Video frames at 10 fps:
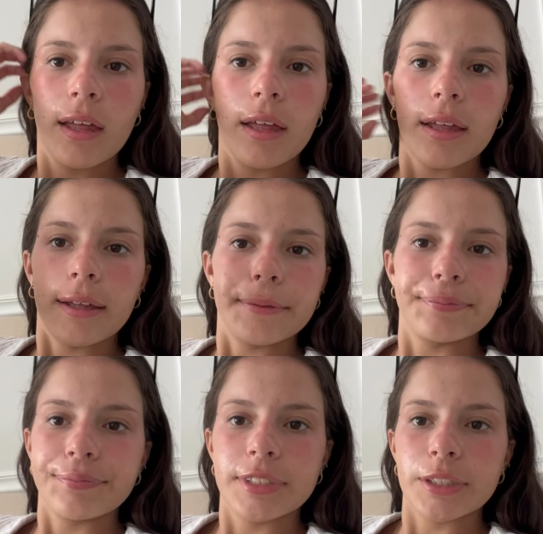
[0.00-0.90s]
it
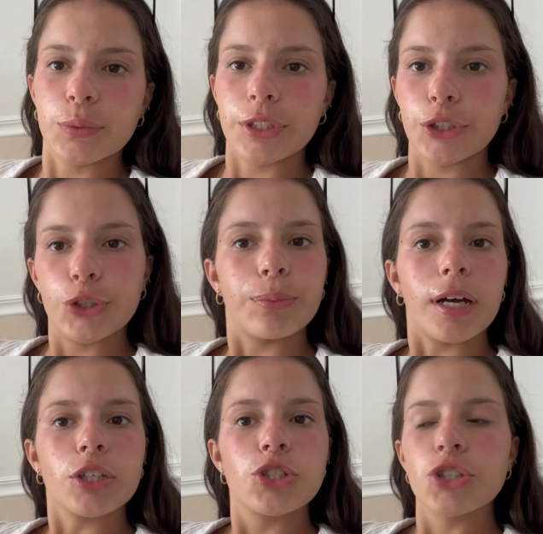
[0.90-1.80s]
didn't really do
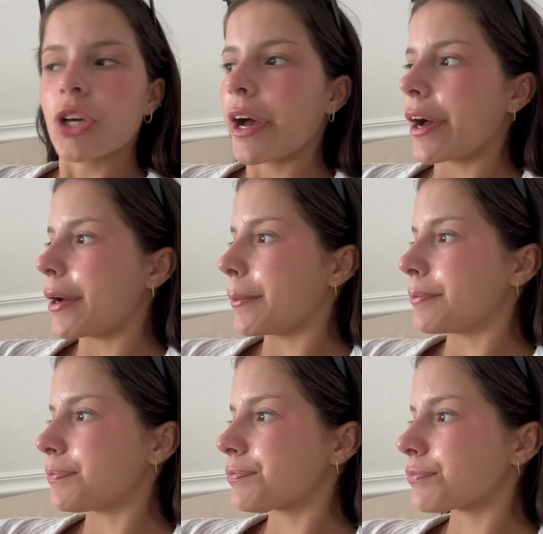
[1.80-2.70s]
much.
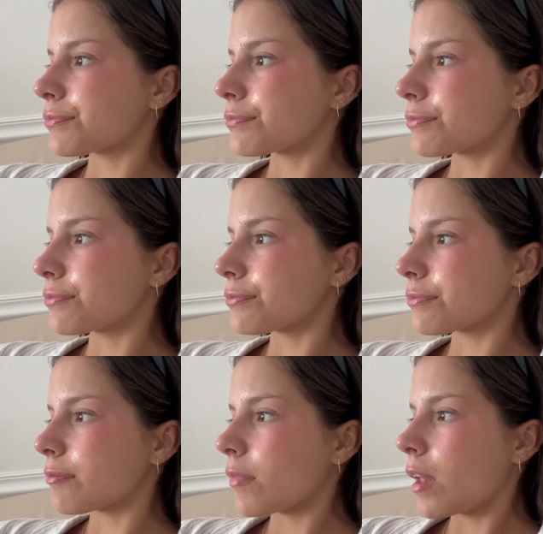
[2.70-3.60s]

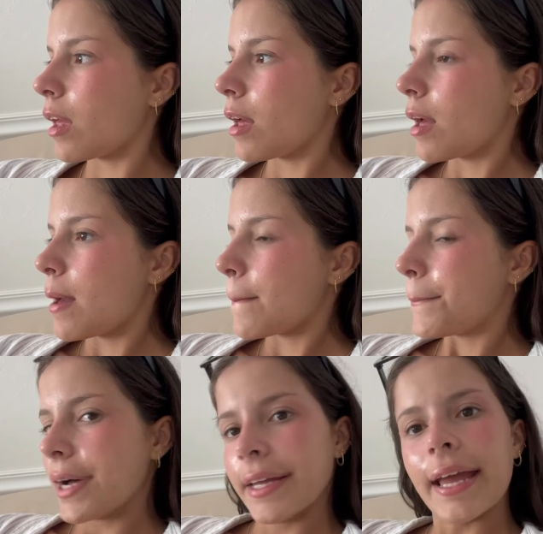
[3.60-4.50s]

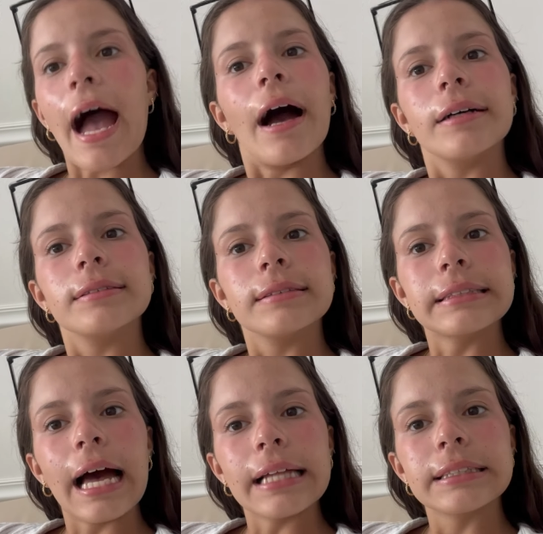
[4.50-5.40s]
But yeah,
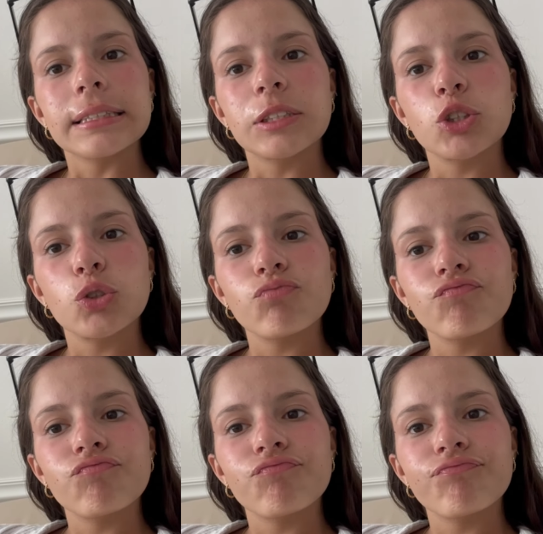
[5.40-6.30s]
that's
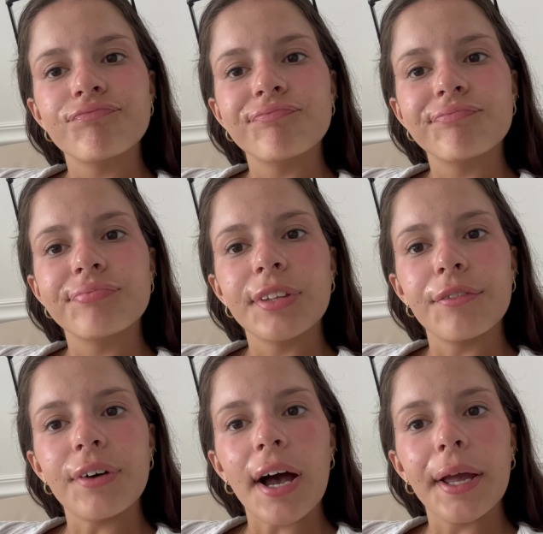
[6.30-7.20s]
the
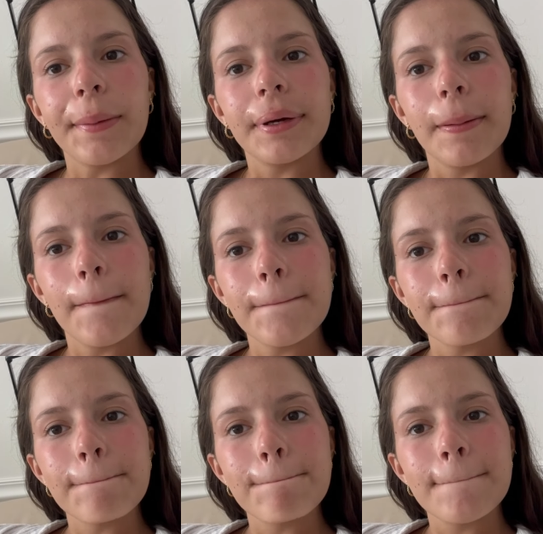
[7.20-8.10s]
vibe.
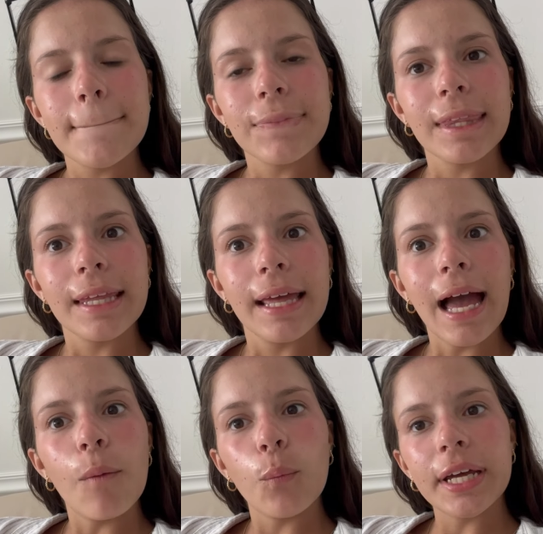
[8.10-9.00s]

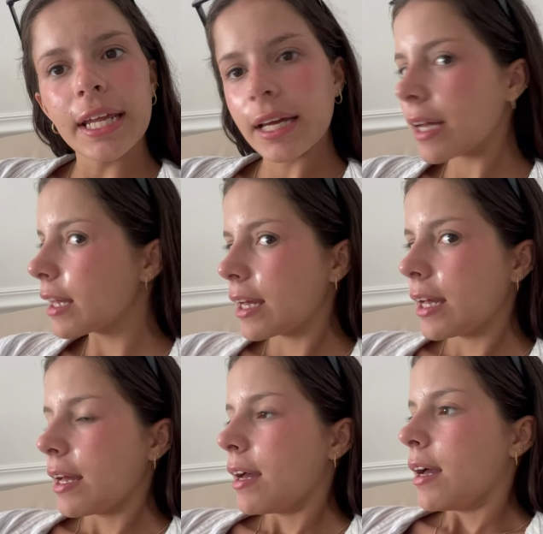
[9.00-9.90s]
I'm waiting
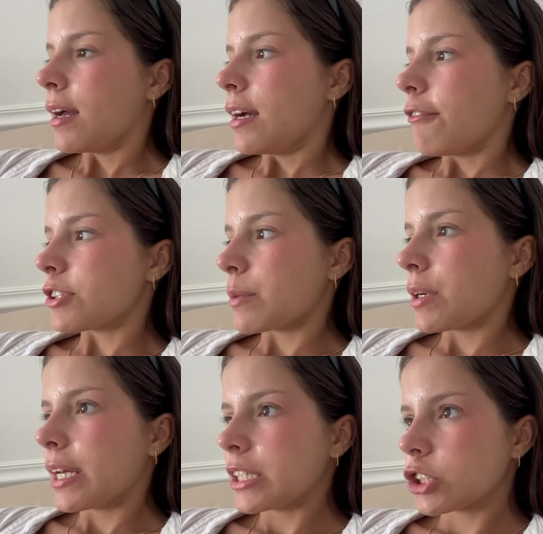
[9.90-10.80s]
for someone
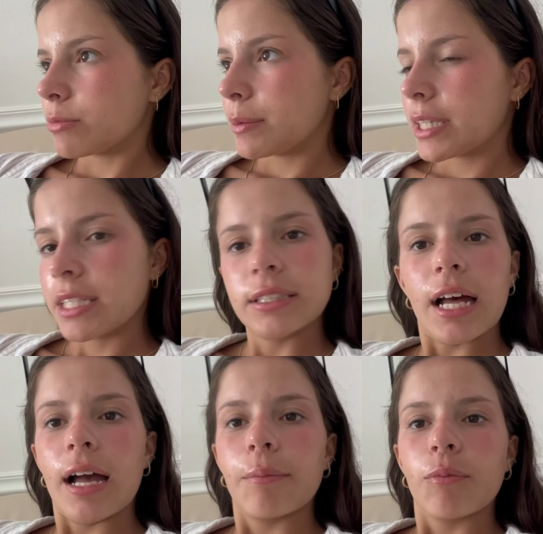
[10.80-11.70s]
to answer me because
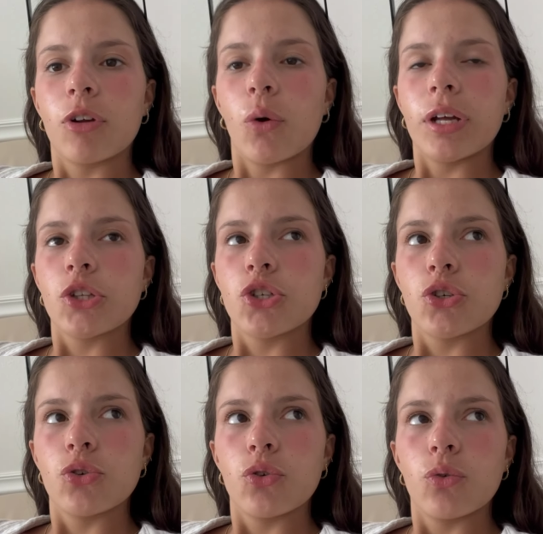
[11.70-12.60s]
I'm going
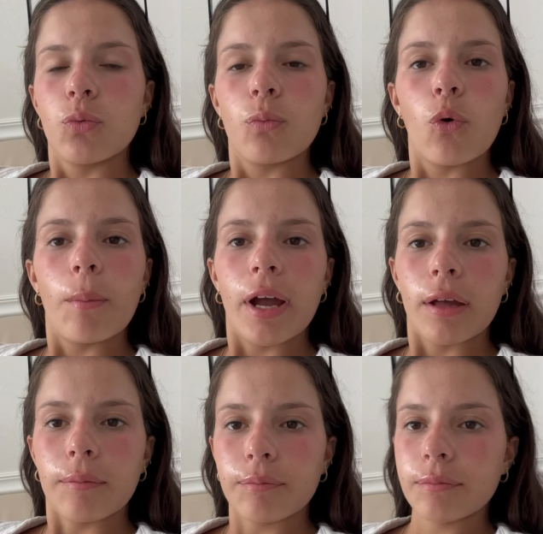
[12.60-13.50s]
to, well, my